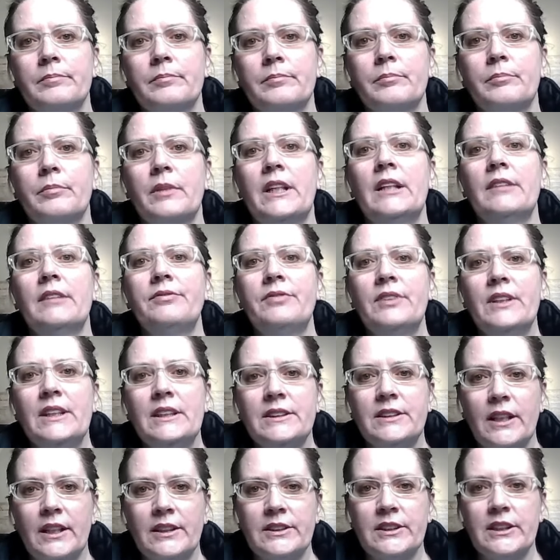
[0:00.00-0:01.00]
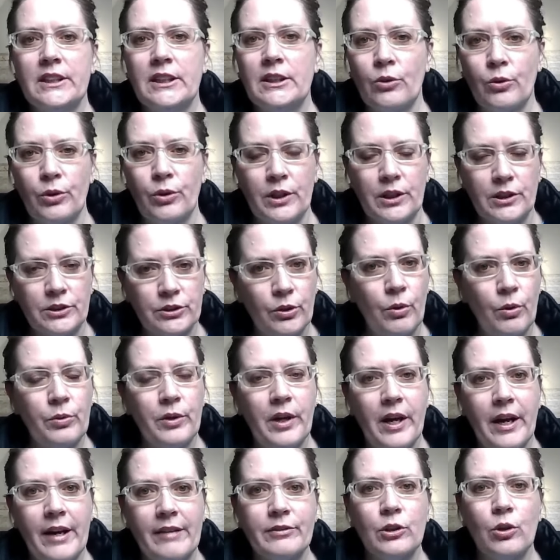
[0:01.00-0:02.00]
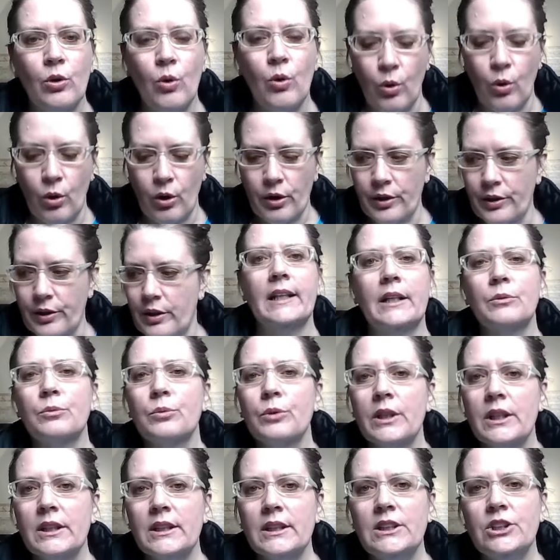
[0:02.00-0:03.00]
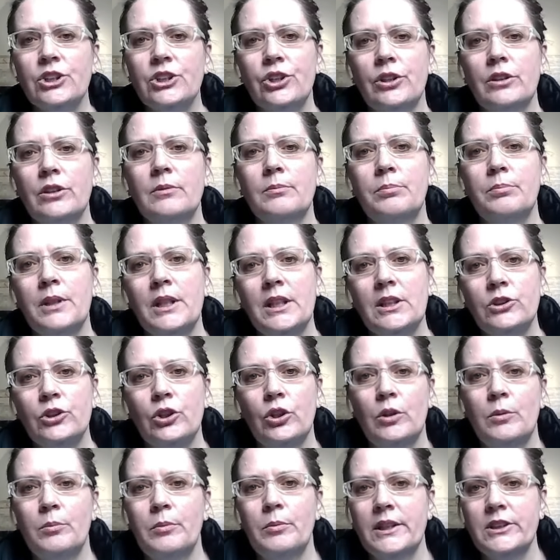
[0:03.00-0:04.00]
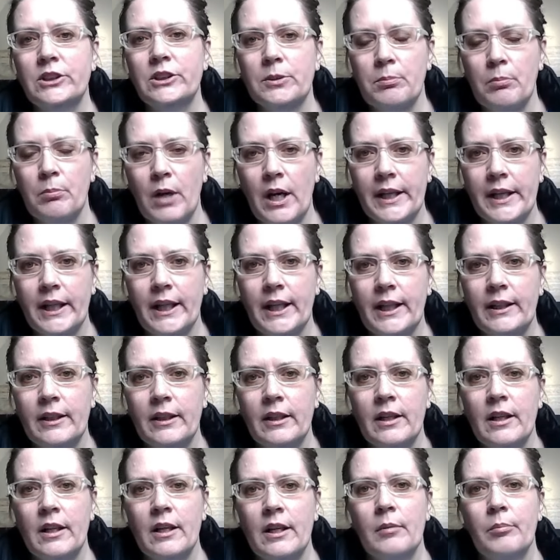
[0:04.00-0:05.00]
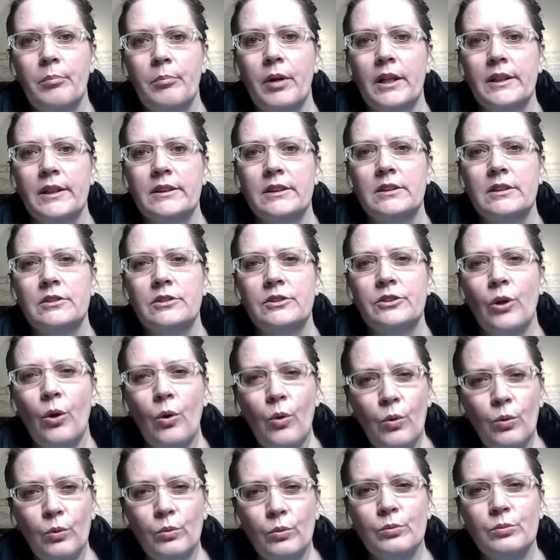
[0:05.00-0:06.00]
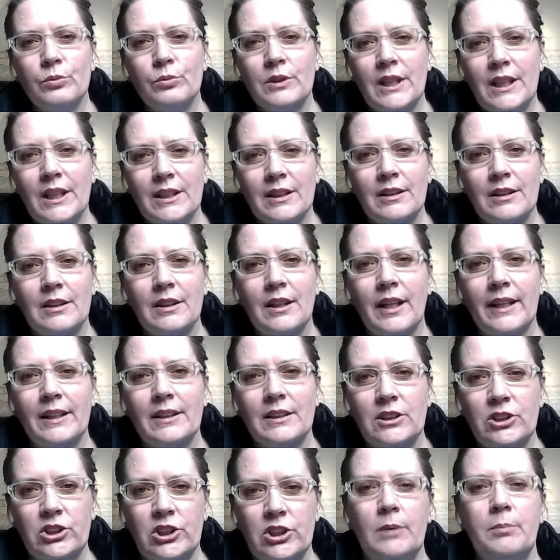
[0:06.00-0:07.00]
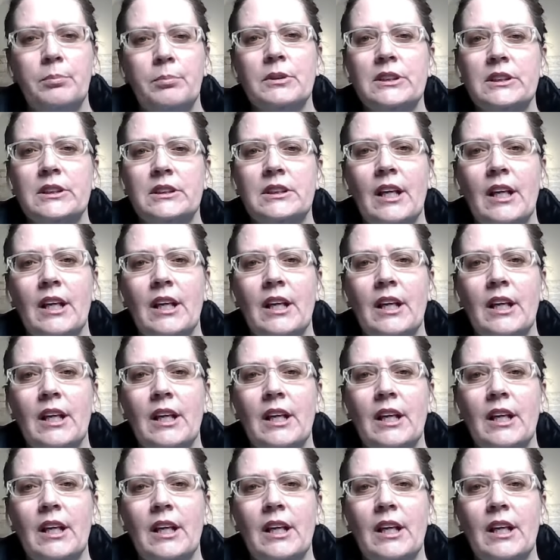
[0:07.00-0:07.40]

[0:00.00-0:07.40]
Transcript: If it doesn't, or you don't have a cord, really shouldn't be too much money, but don't get like the cheapest.